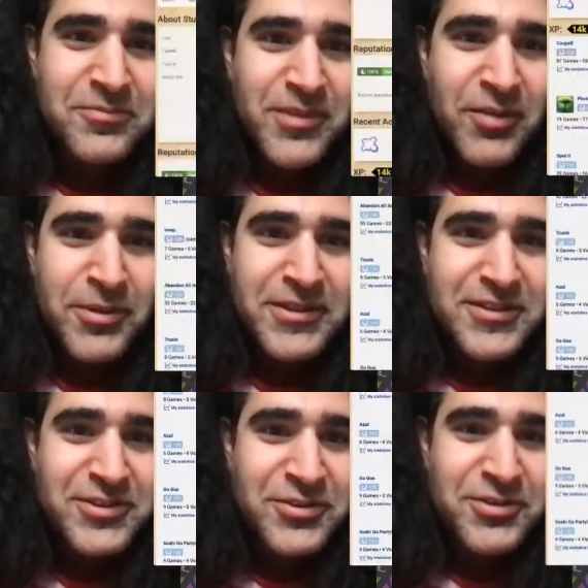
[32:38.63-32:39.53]
played
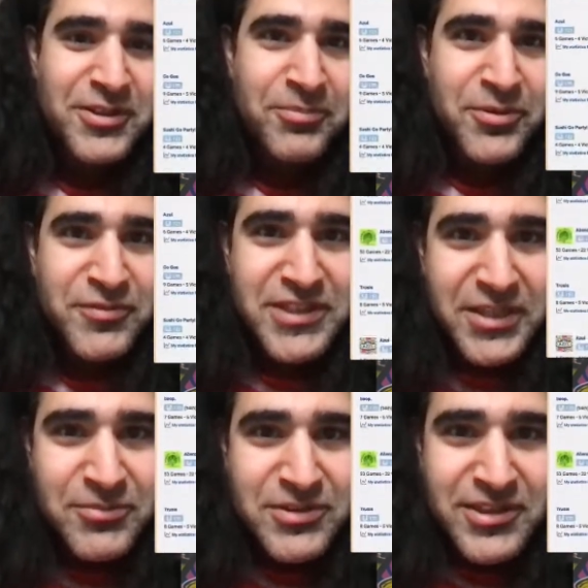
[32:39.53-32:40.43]
it a good number of
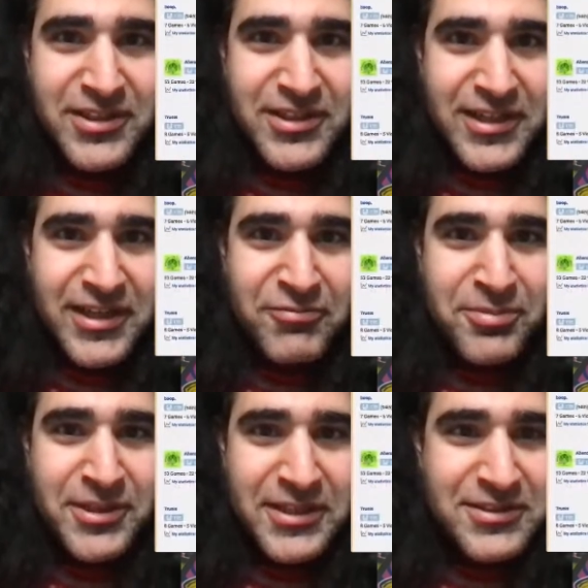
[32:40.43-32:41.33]
times. I've
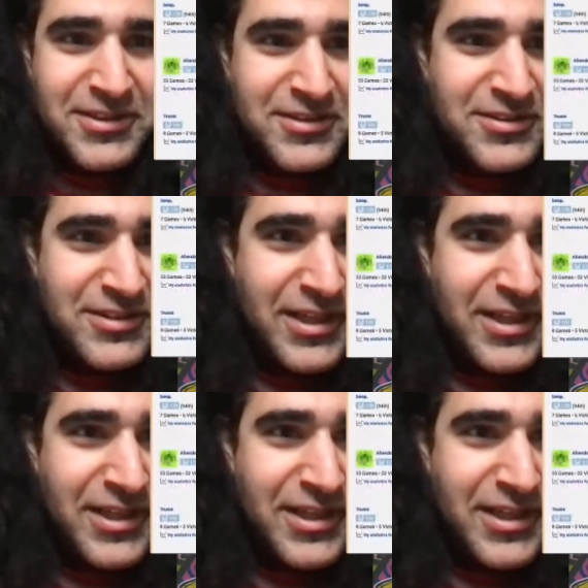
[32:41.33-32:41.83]
played it